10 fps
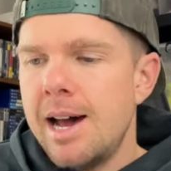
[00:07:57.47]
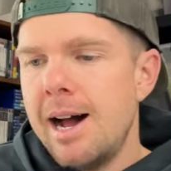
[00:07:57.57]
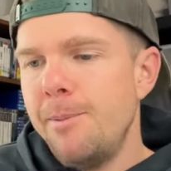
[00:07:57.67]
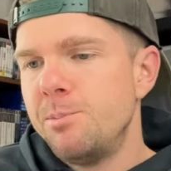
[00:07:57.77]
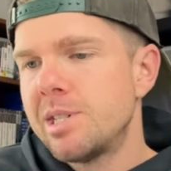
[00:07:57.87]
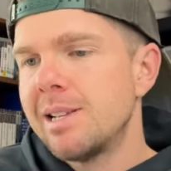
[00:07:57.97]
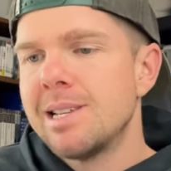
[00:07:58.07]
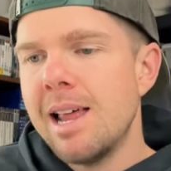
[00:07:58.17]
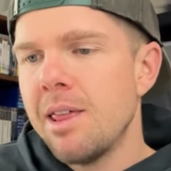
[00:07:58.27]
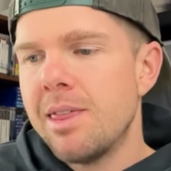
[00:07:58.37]
Um, so
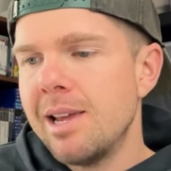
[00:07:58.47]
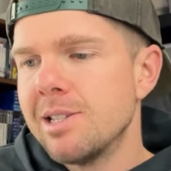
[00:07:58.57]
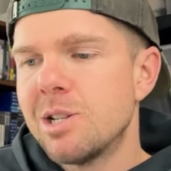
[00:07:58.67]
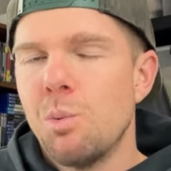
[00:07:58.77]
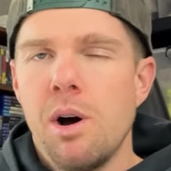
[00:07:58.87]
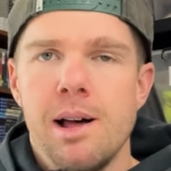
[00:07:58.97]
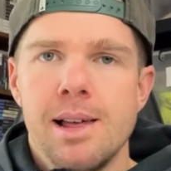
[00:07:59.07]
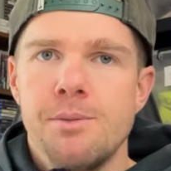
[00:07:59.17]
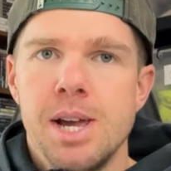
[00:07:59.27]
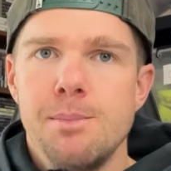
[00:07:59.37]
that's another thing as to why I
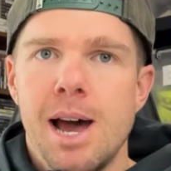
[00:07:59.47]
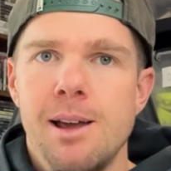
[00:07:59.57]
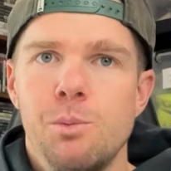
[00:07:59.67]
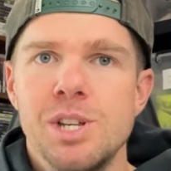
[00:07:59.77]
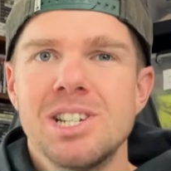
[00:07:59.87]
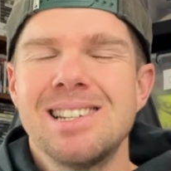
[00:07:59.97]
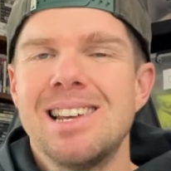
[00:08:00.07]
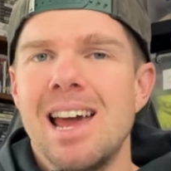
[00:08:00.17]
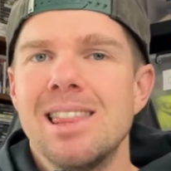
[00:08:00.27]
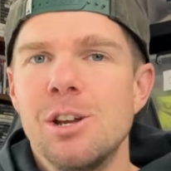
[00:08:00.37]
love eBay. We
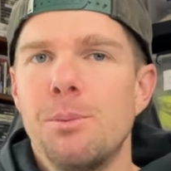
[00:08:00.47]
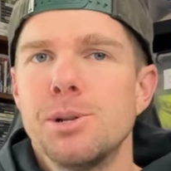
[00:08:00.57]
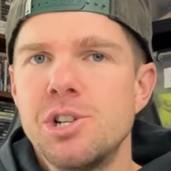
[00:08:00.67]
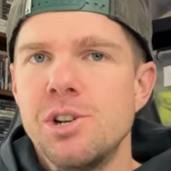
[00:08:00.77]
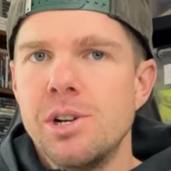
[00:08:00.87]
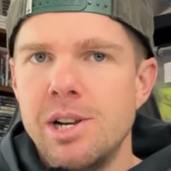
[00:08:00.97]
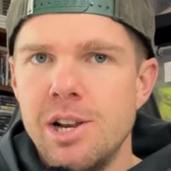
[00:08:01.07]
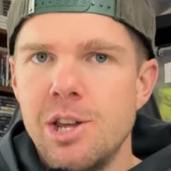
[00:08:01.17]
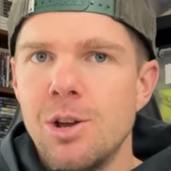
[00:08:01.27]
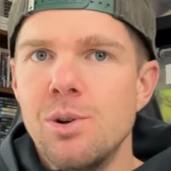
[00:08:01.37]
just get the
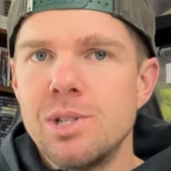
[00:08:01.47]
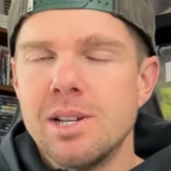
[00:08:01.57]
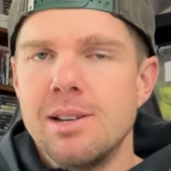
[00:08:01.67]
opportunity to use